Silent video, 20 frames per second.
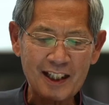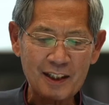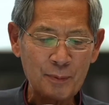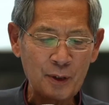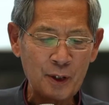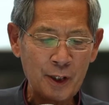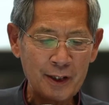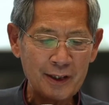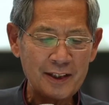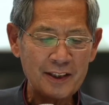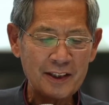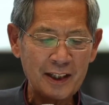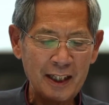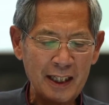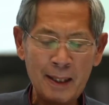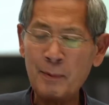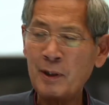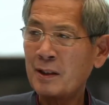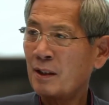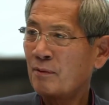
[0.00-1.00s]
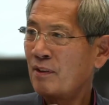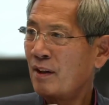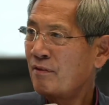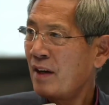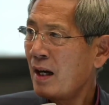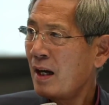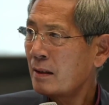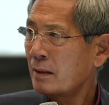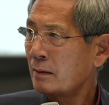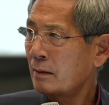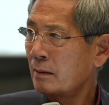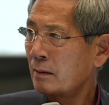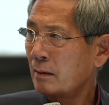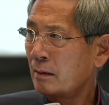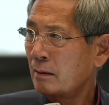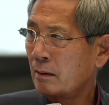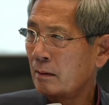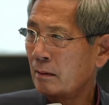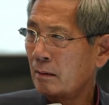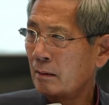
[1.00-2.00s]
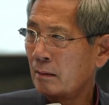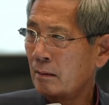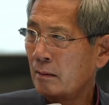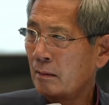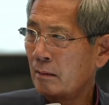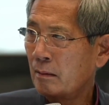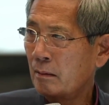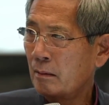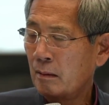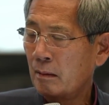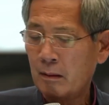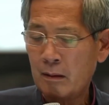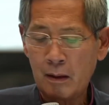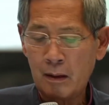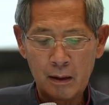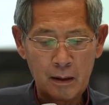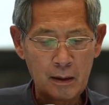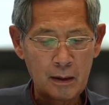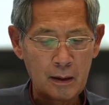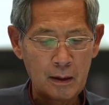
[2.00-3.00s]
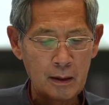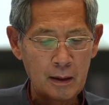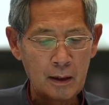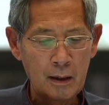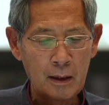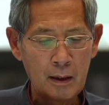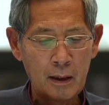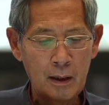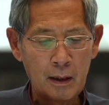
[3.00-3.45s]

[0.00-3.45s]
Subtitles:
for vaccine production ever been checked and